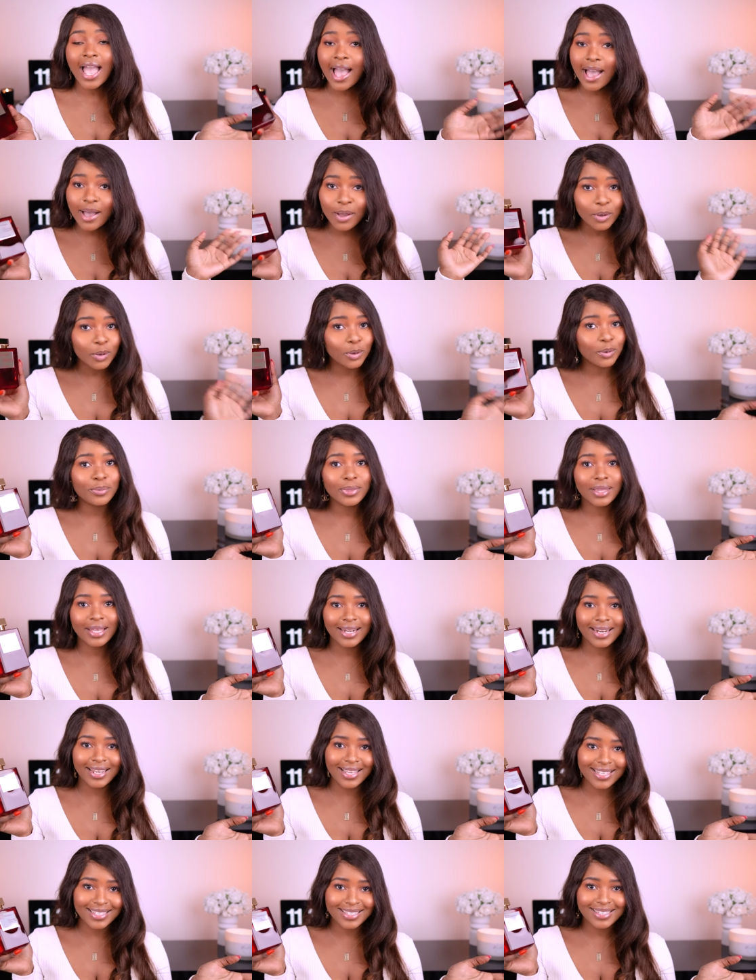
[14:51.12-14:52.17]
I hope
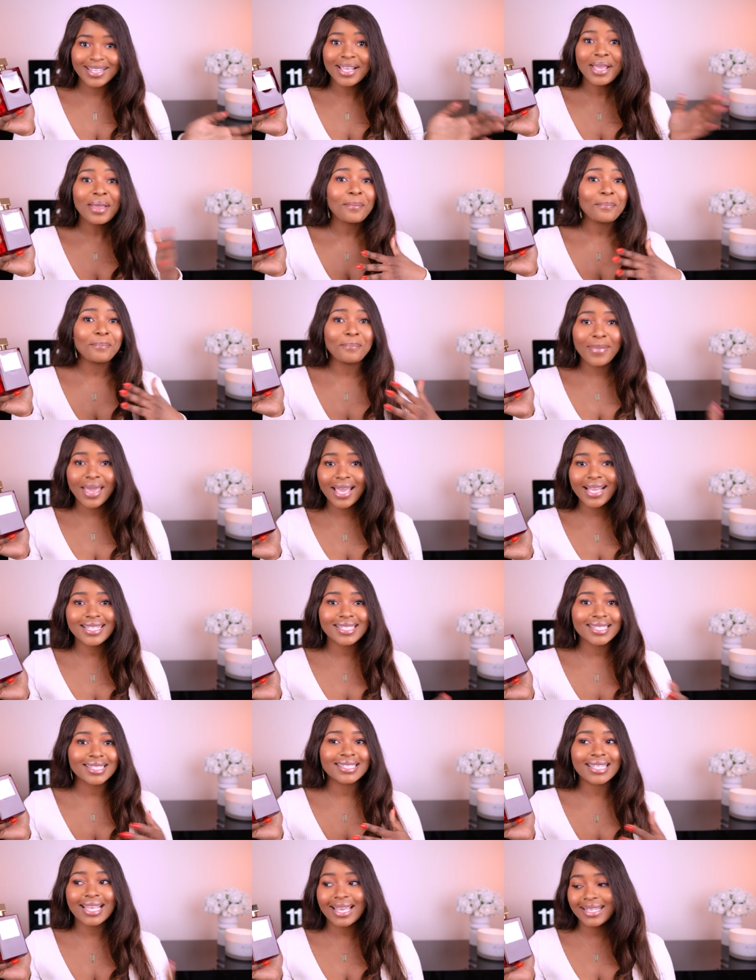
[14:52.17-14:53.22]
that it
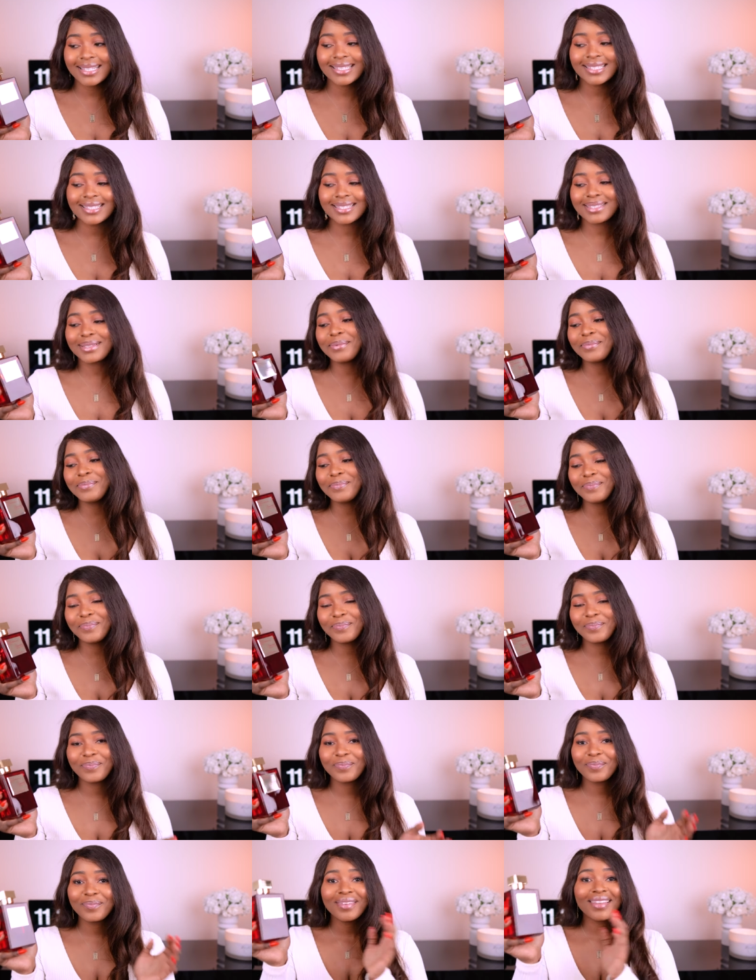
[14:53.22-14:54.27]
makes sense.
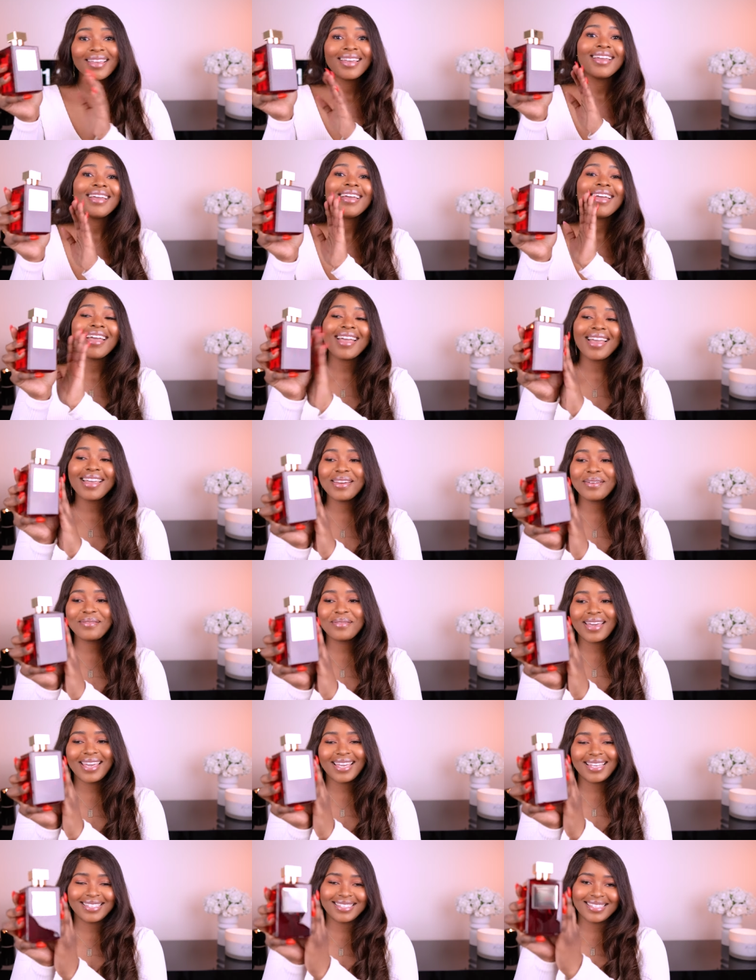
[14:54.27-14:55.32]

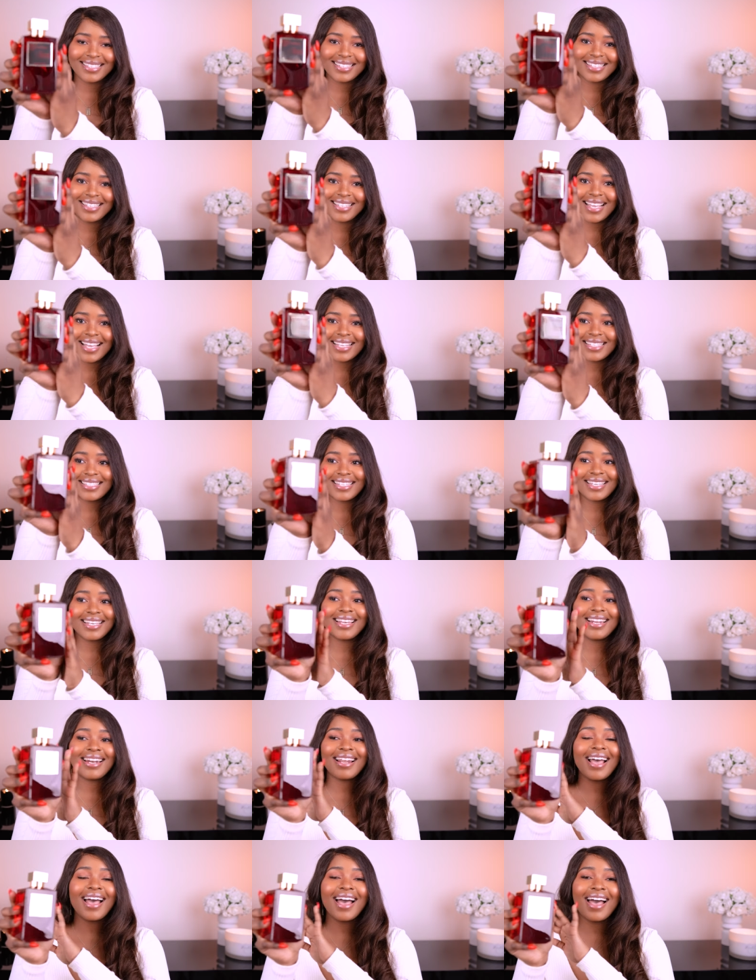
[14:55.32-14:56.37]
Anyways, that's
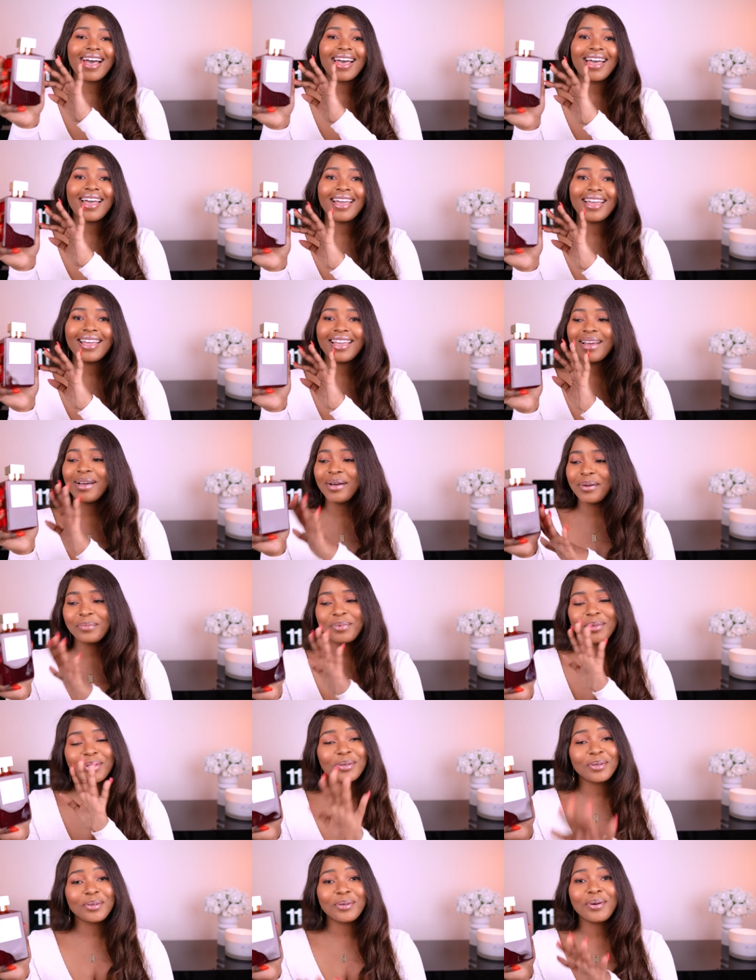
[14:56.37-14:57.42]
it. I hope
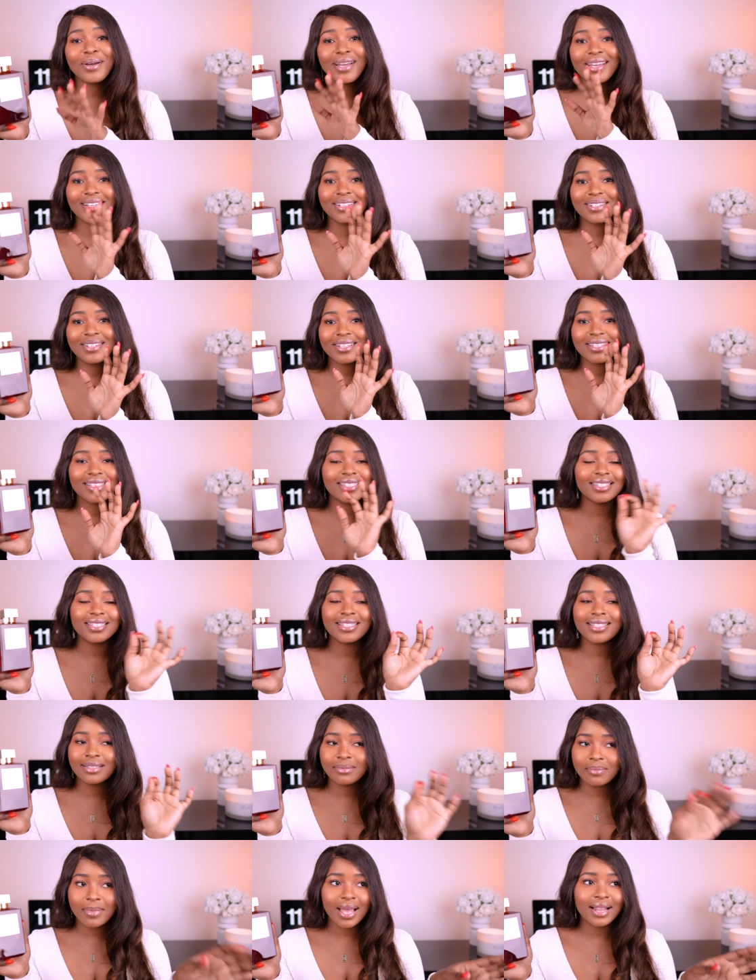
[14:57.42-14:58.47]
you can go and
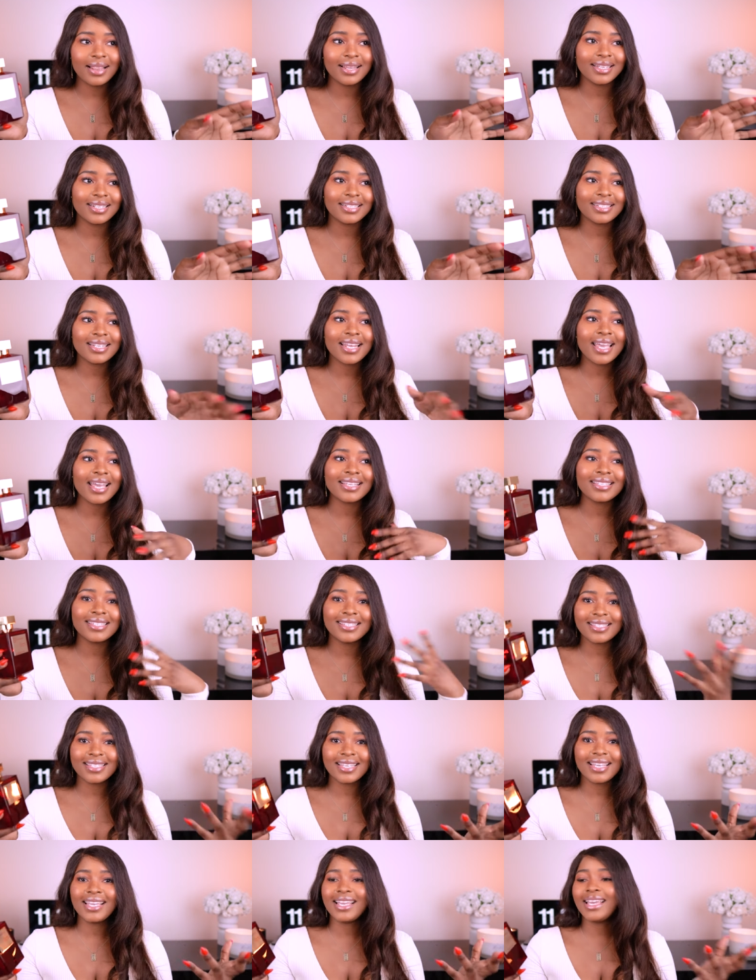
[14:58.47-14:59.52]
just smell it and
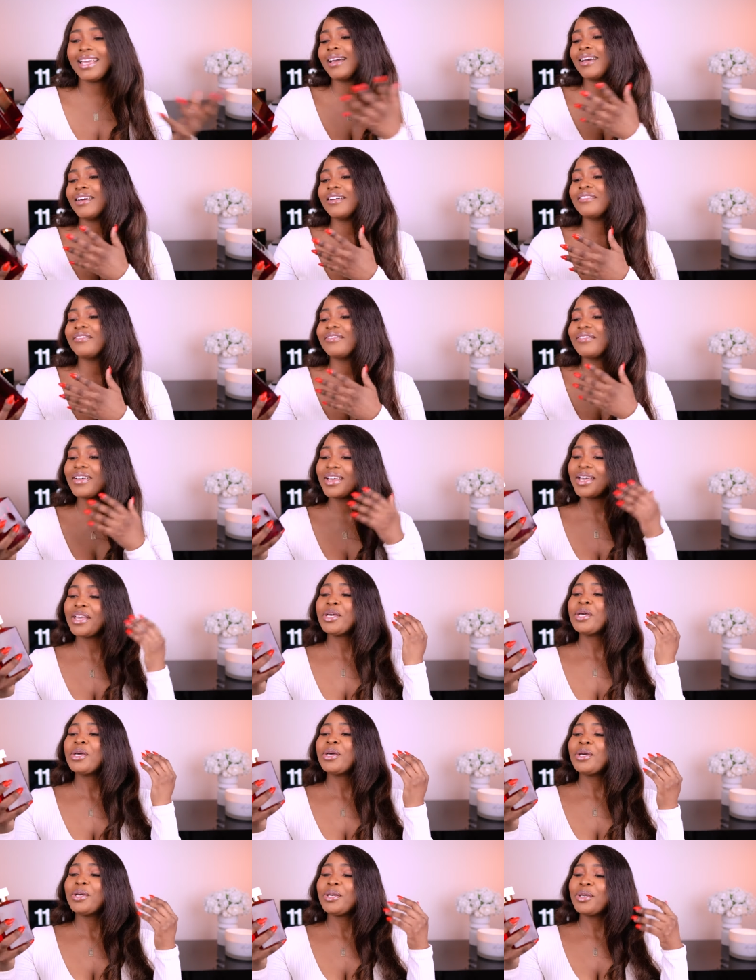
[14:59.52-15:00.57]
see if
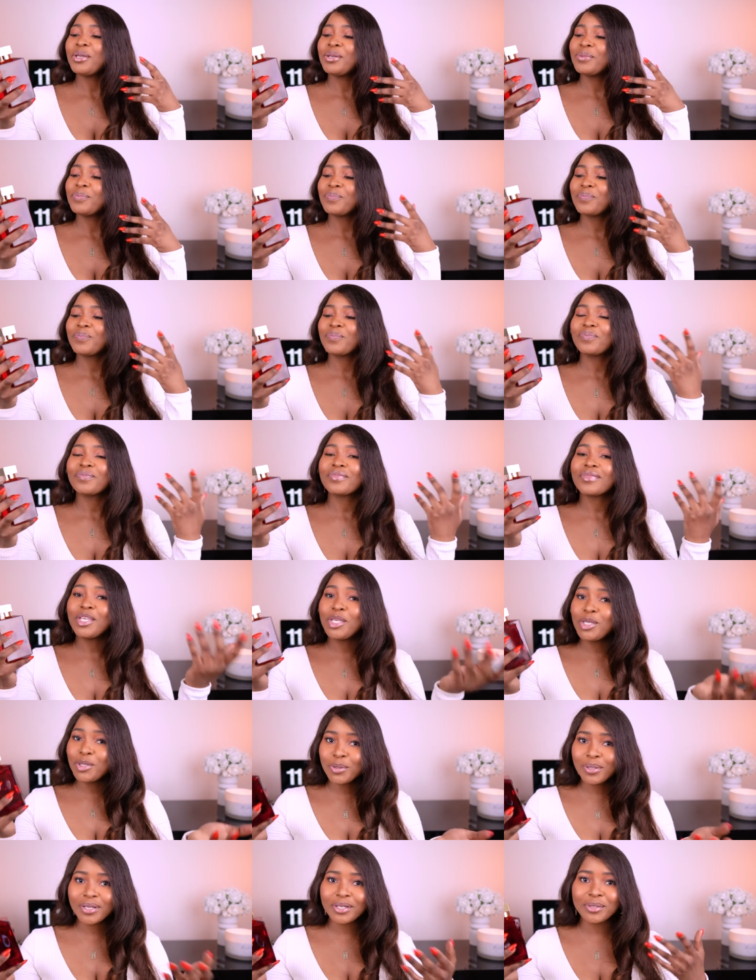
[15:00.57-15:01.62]

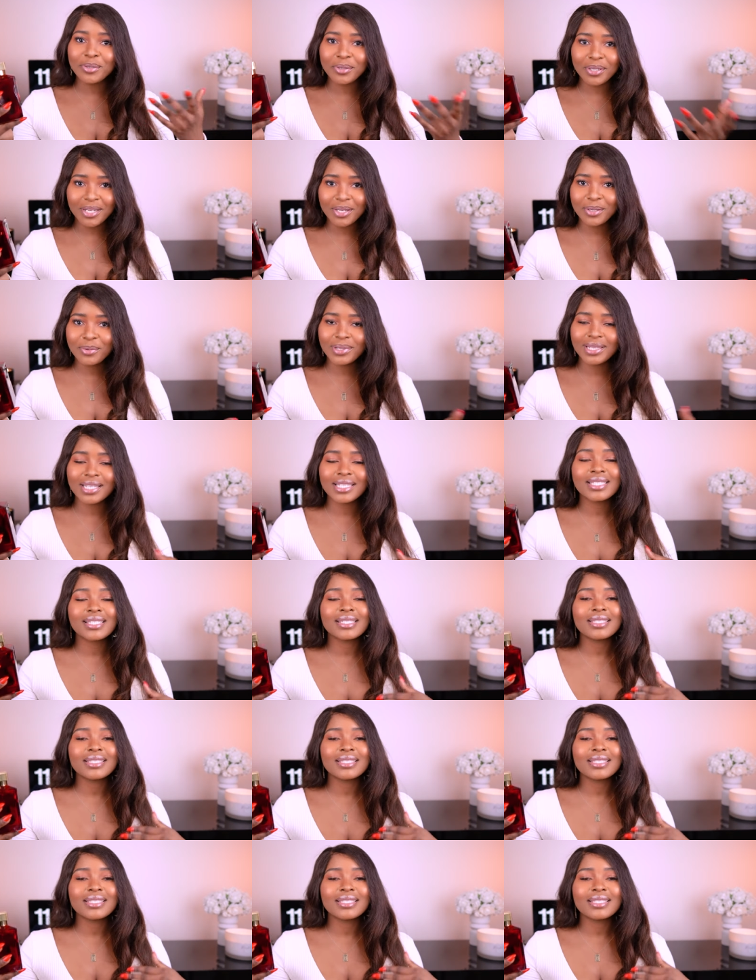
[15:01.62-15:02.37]
you agree with the